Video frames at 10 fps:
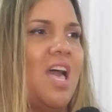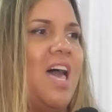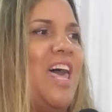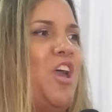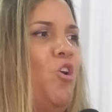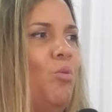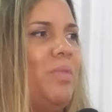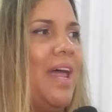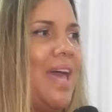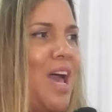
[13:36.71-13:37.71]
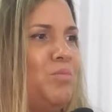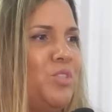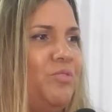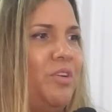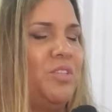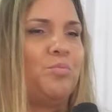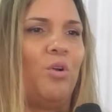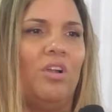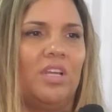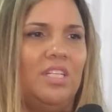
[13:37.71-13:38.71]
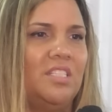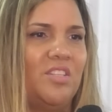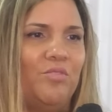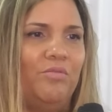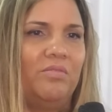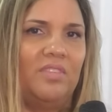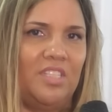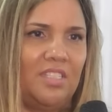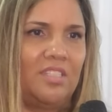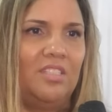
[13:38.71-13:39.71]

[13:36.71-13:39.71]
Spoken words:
And I hope that atmosphere is brought into this